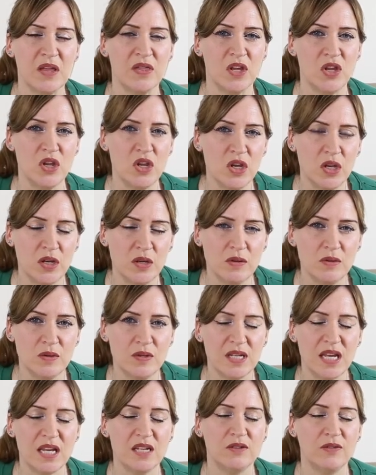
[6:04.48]
The
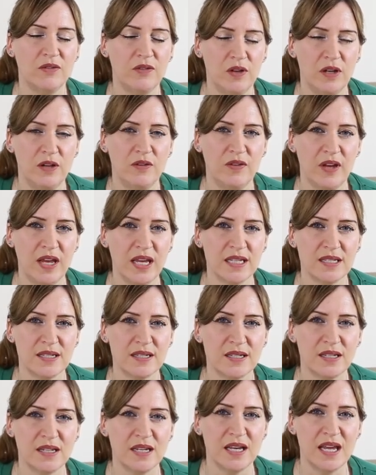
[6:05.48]
news is full of
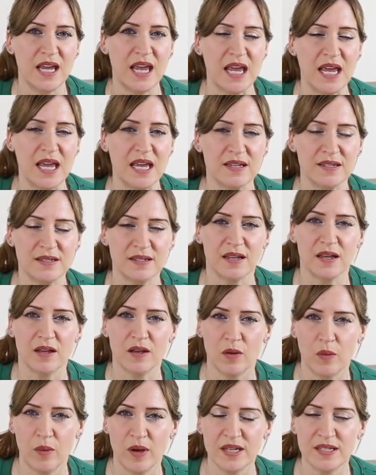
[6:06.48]
it. It is
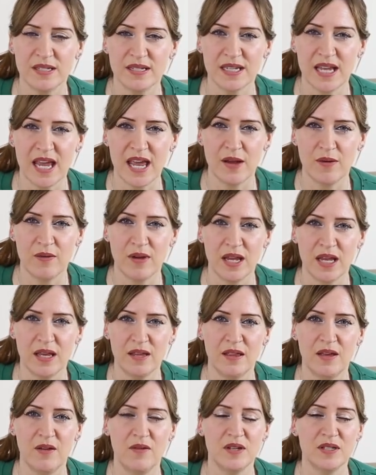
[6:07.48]
quite scary.
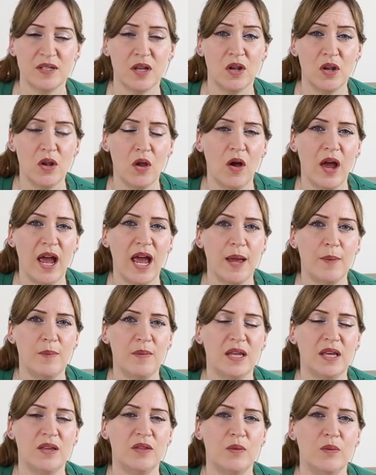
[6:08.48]
There is a lot
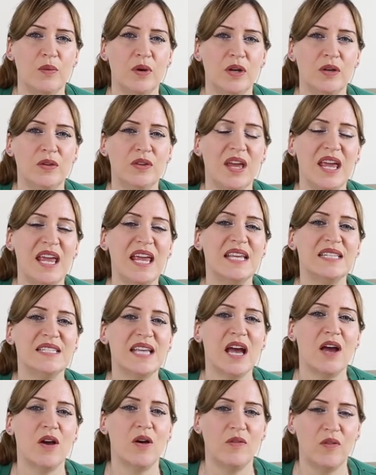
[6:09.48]
happening in the world that is
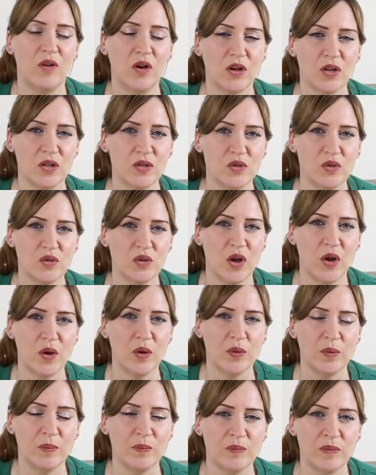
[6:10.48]
out of our
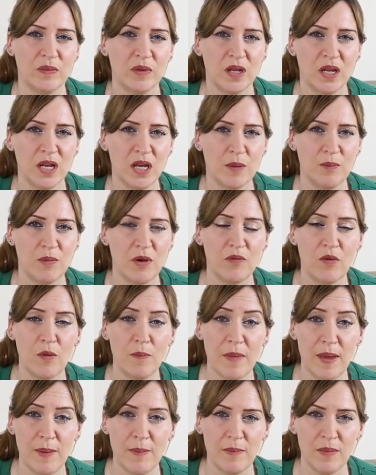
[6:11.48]
control. But
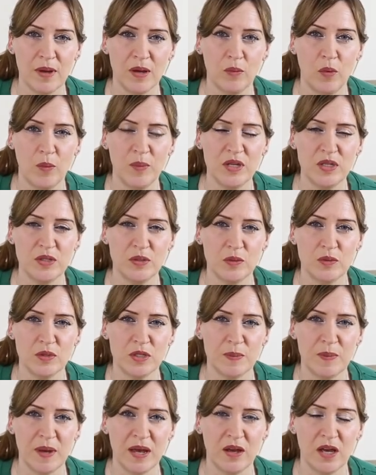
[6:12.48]
remember what we
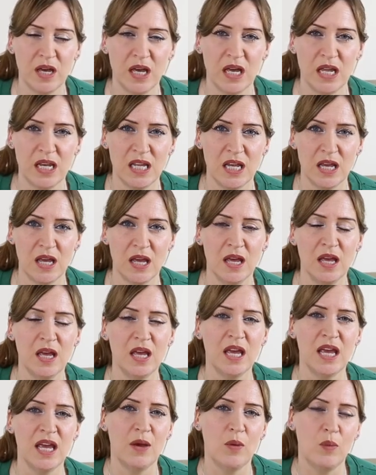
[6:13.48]
talked about earlier.
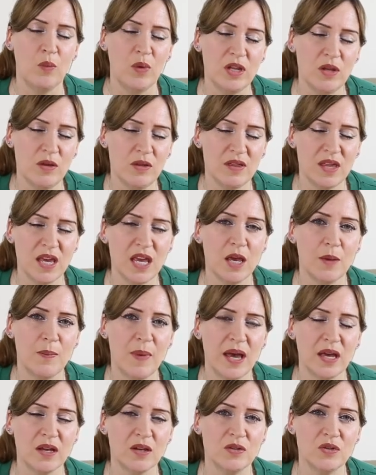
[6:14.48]
When you think
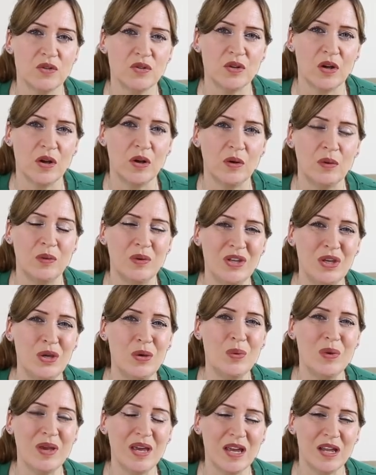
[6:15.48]
about control,
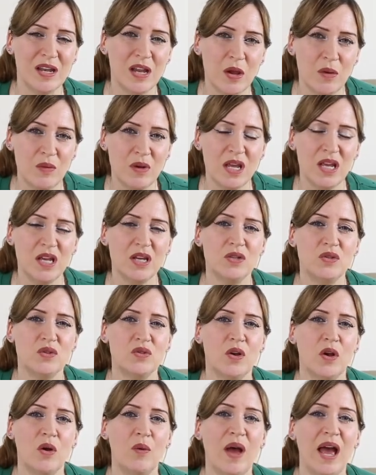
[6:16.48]
you can only
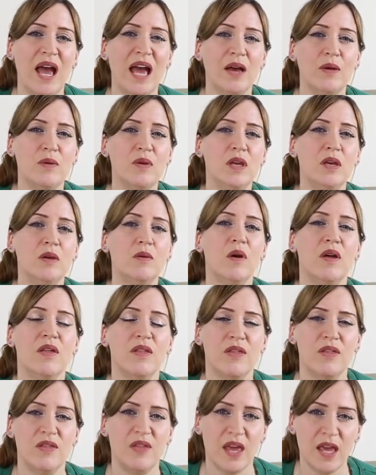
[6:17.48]
control how you
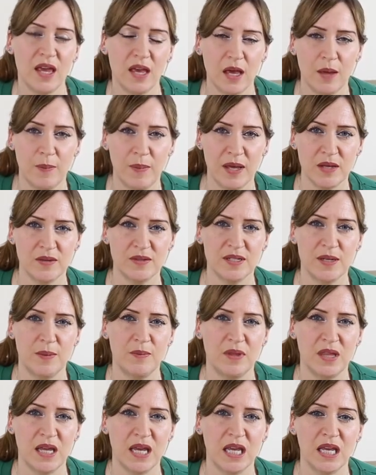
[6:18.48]
think about
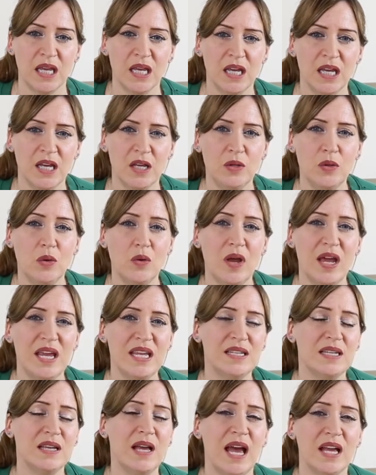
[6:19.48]
something, not
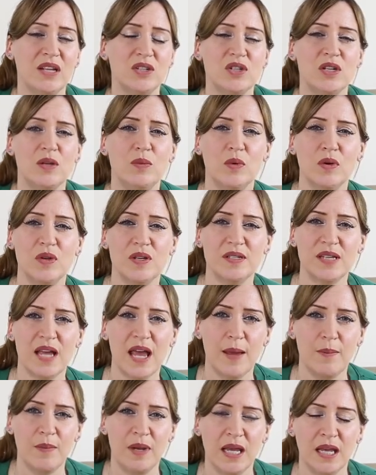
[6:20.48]
actually what is
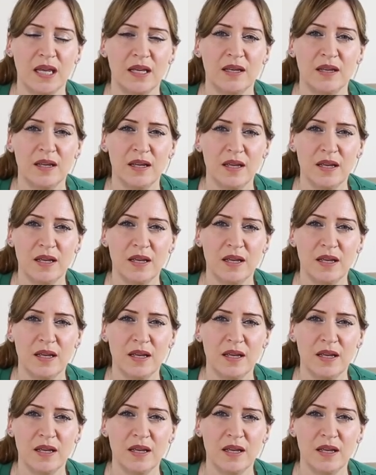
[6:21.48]
happening.